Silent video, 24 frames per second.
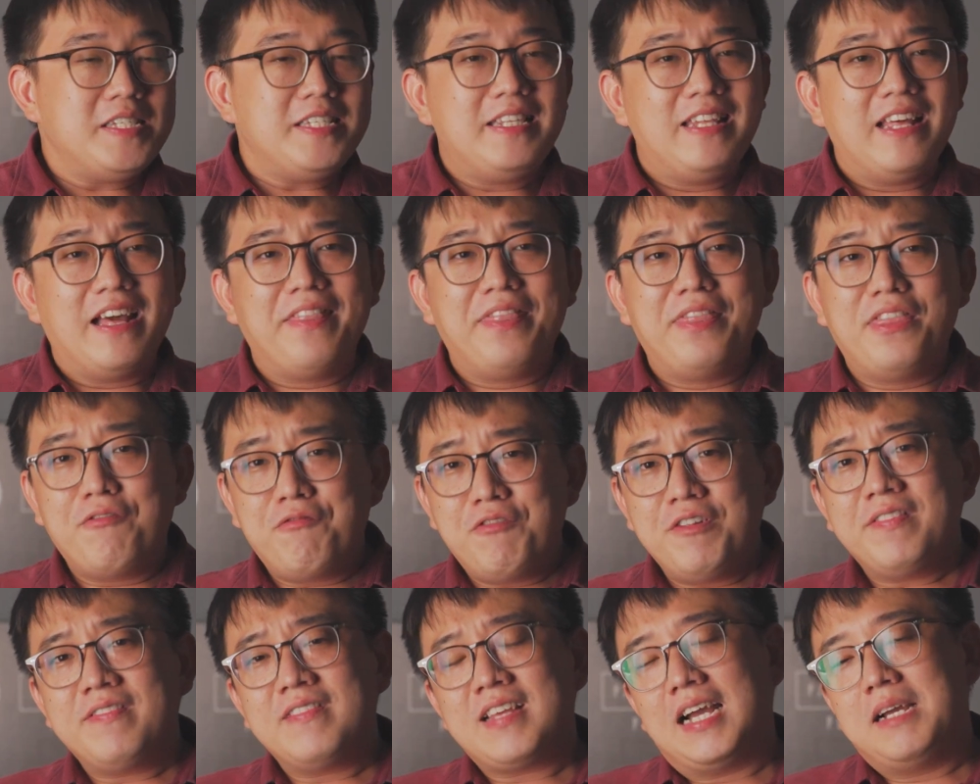there are
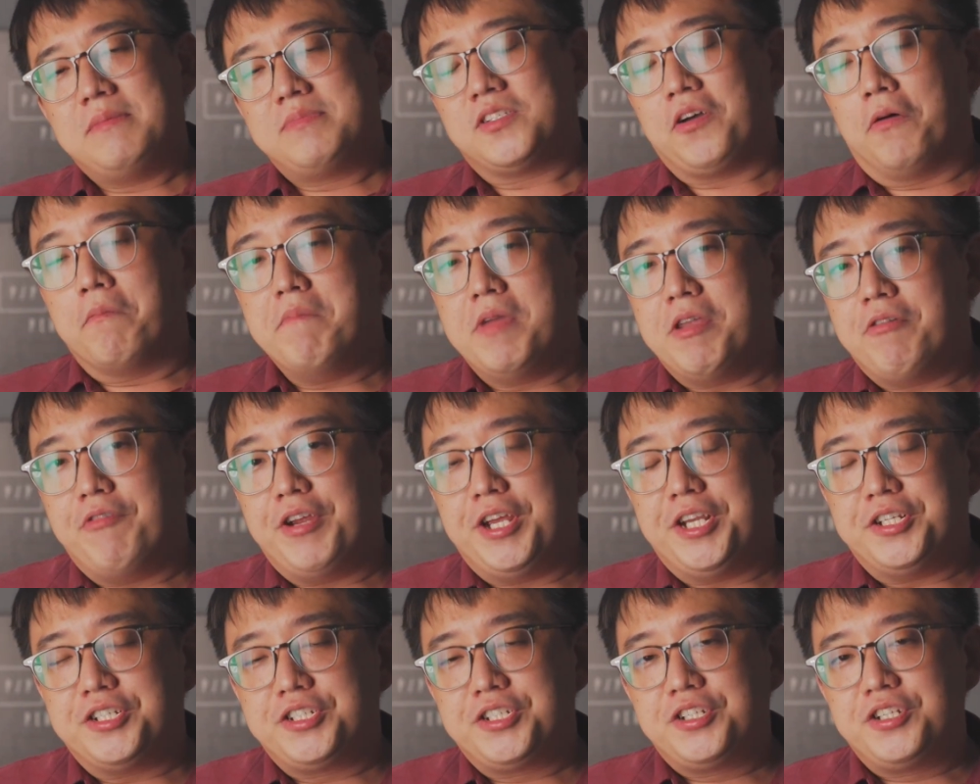different types of
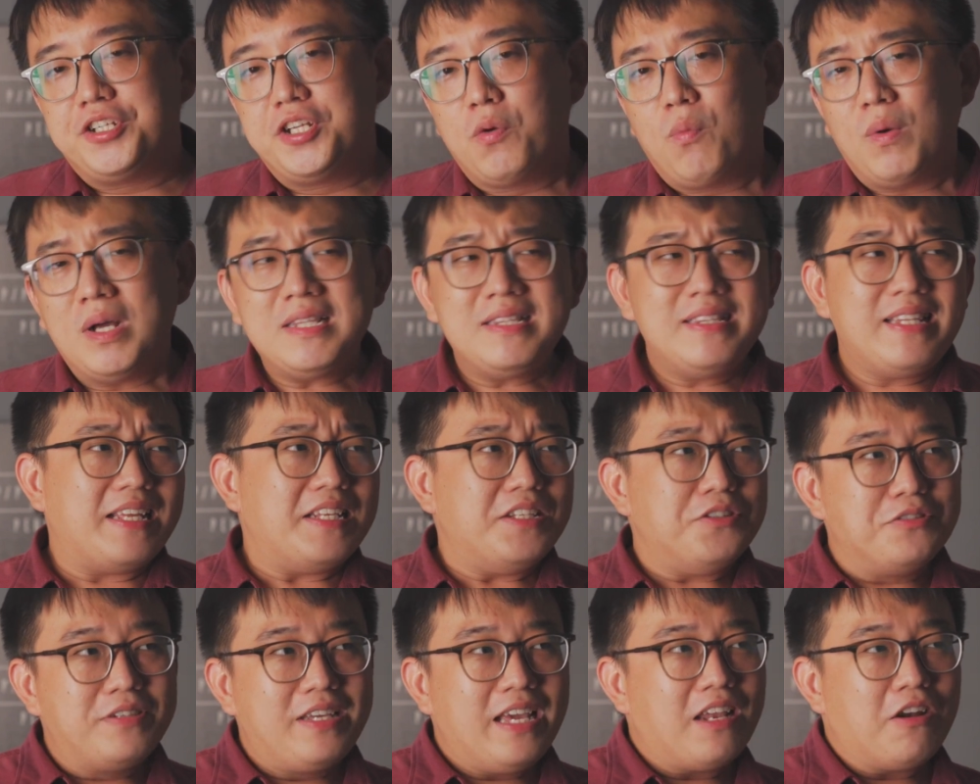mid-range. The one that
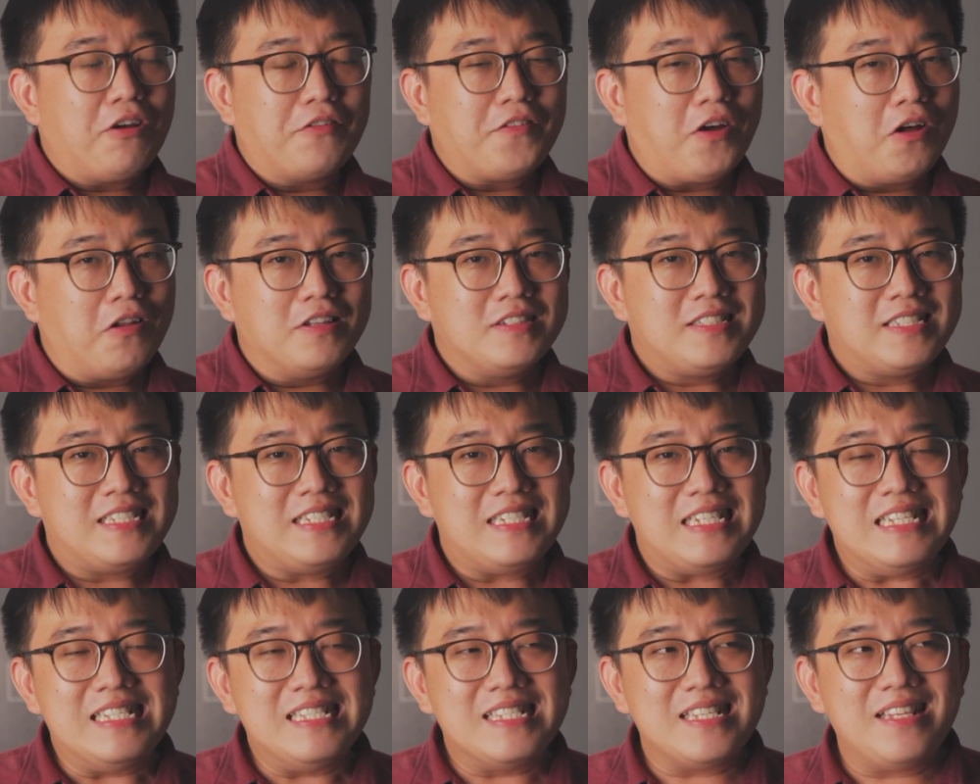you get on the
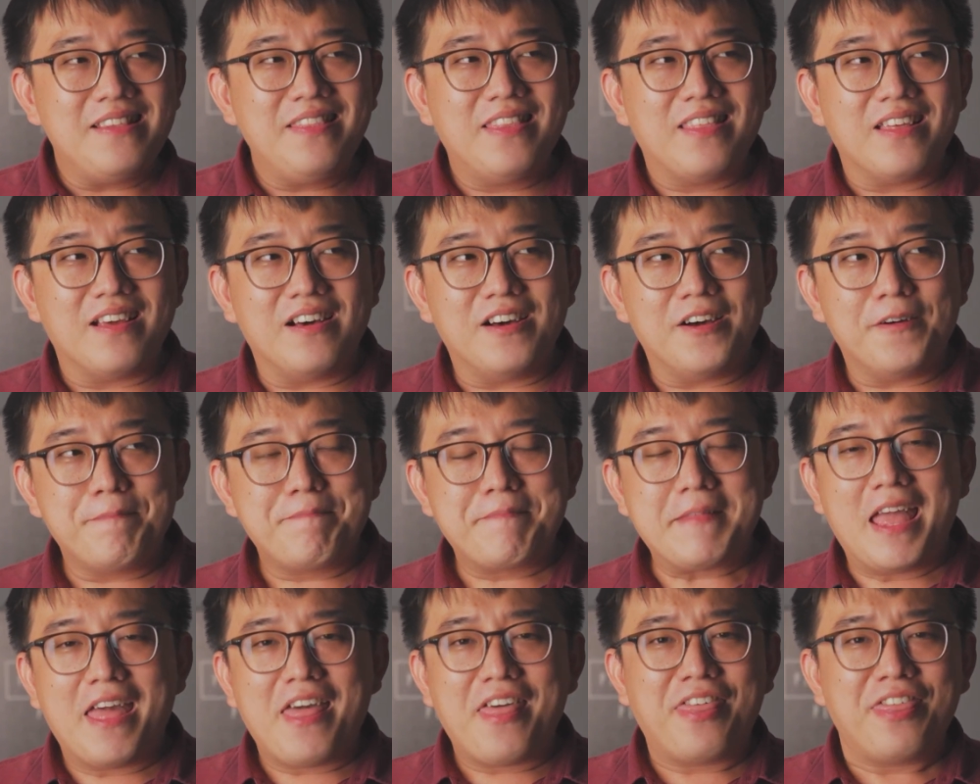Holocene isn't the
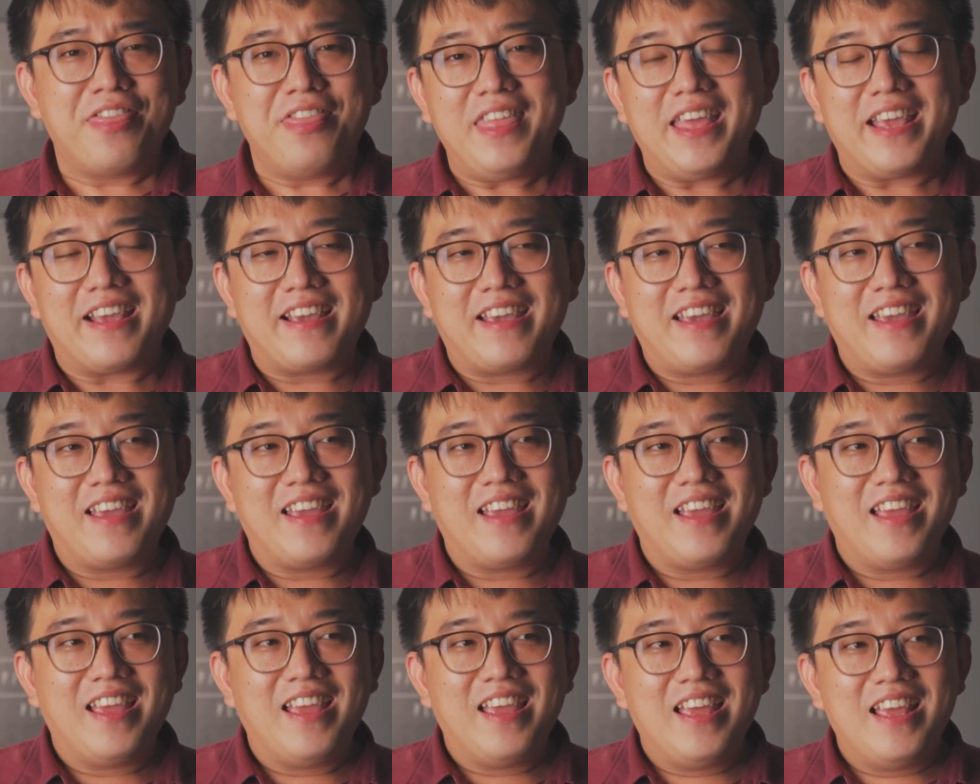thick
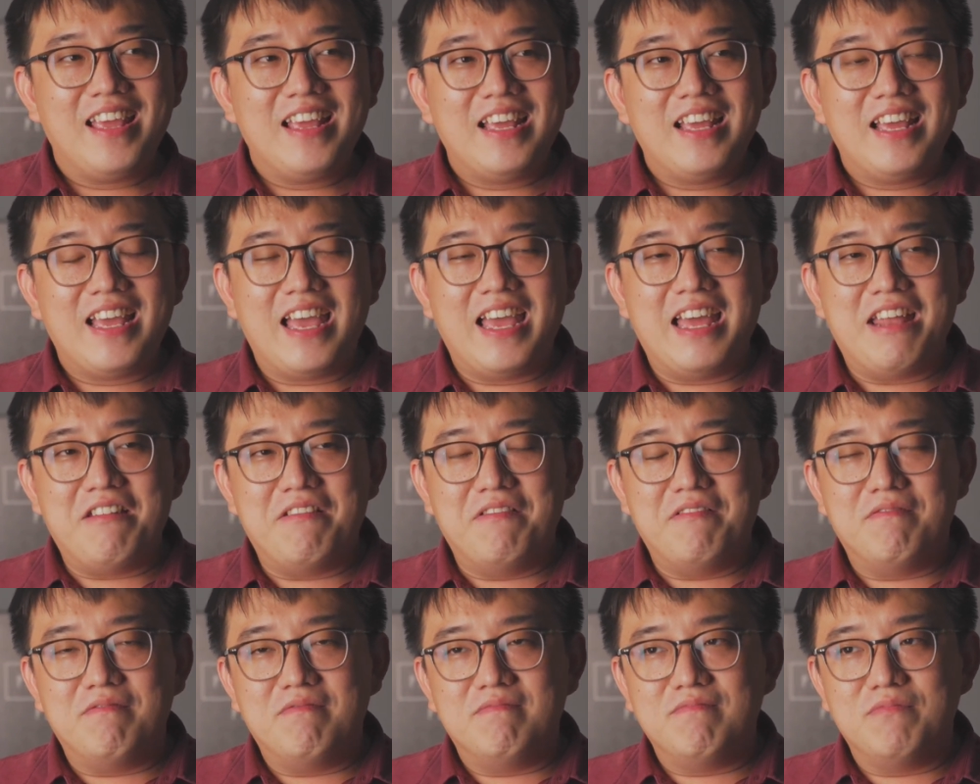
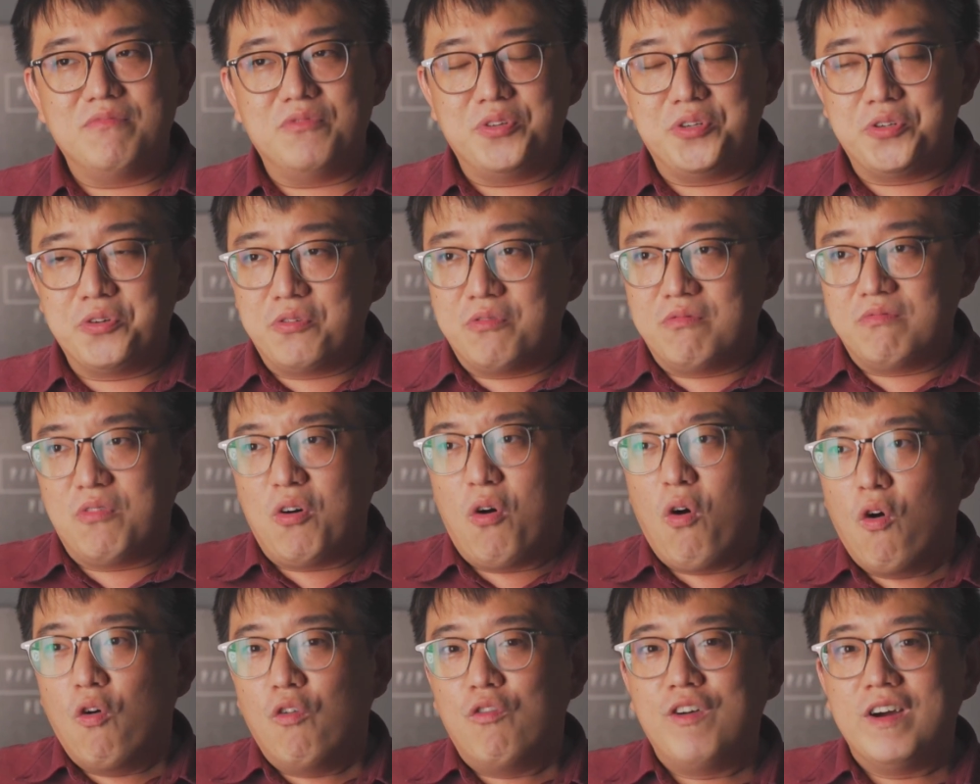and
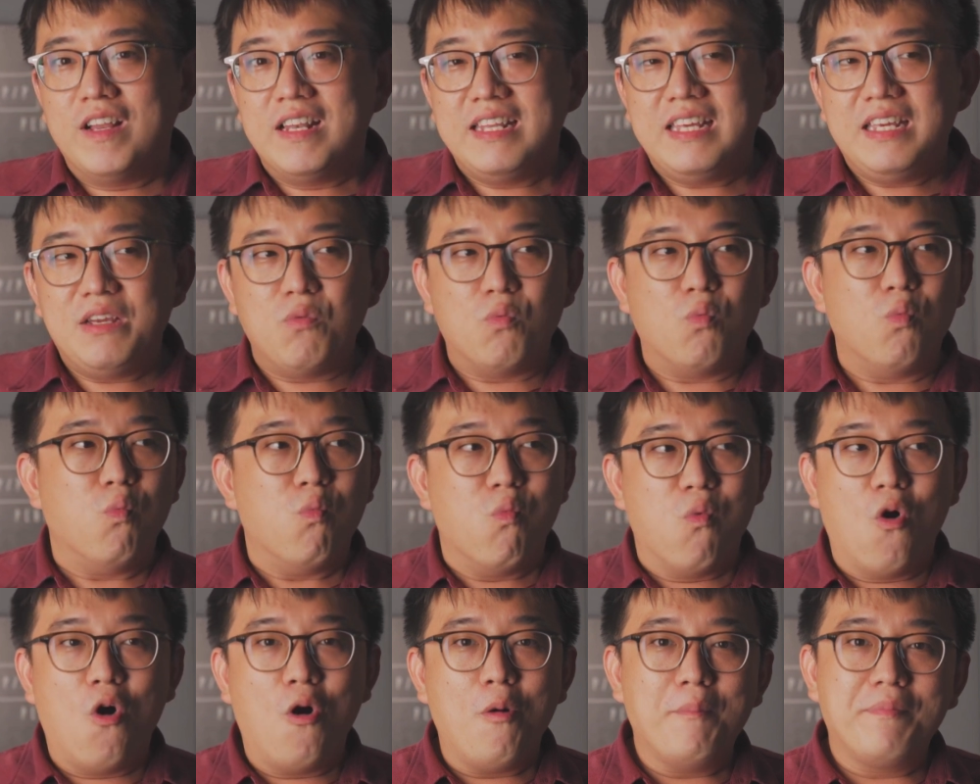overly
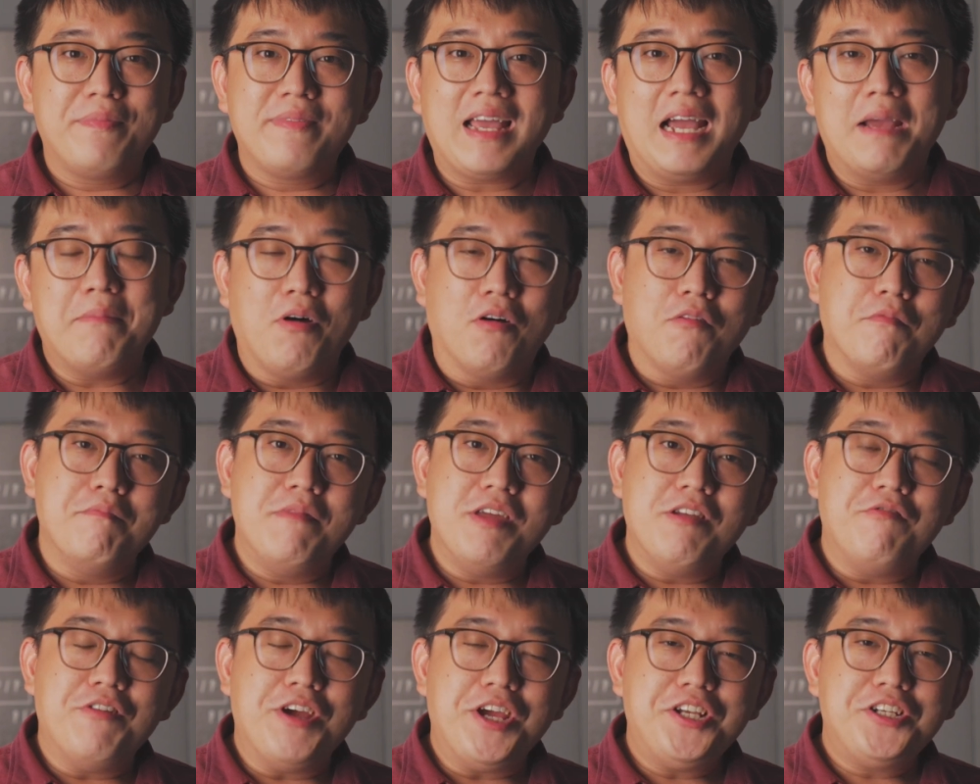warm type of
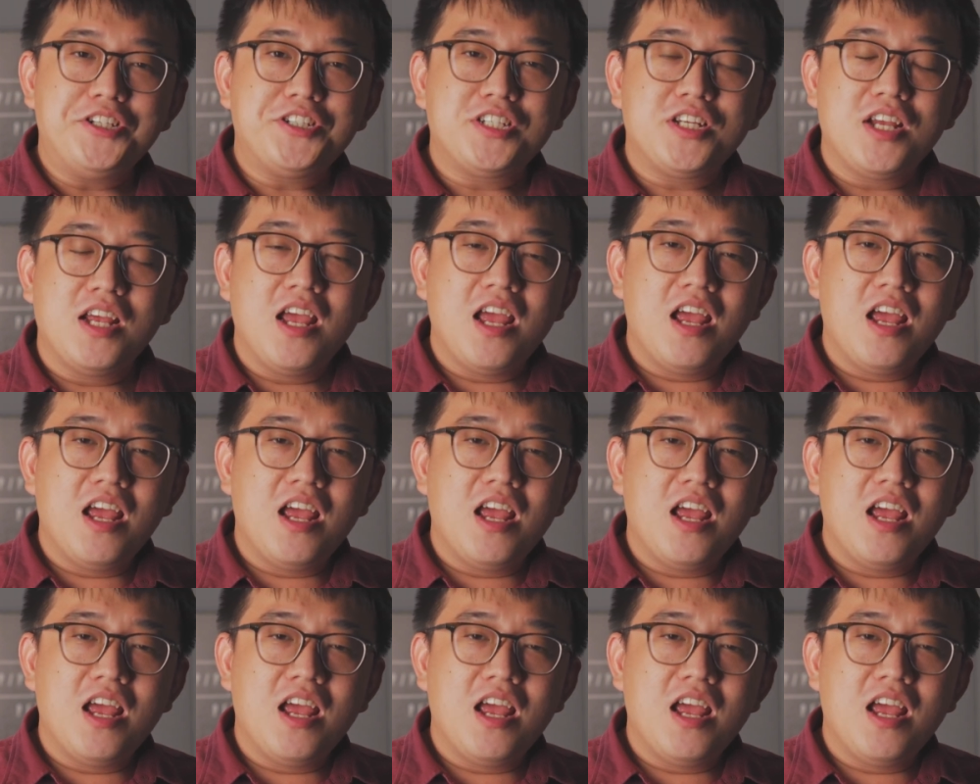mid-range.